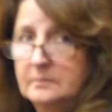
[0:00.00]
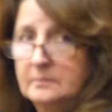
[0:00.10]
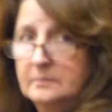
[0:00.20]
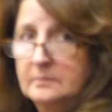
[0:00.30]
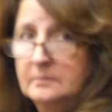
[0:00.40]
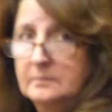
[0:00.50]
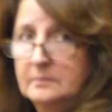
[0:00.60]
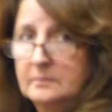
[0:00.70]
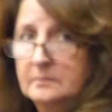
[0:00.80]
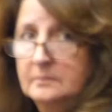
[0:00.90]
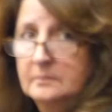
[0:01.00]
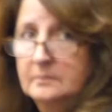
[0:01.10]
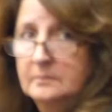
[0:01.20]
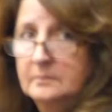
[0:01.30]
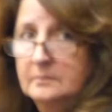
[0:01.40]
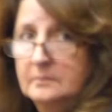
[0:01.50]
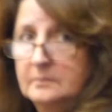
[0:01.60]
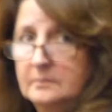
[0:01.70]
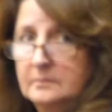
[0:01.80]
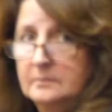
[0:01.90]

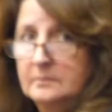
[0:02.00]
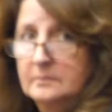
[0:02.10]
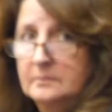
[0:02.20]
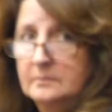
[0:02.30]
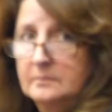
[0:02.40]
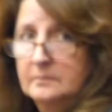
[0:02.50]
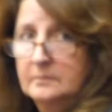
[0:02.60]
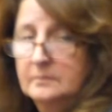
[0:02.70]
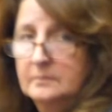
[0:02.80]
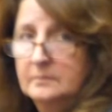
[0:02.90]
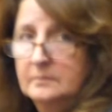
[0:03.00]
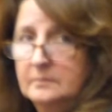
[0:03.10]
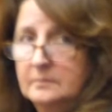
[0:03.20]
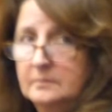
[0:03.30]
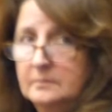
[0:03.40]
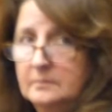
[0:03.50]
(silent)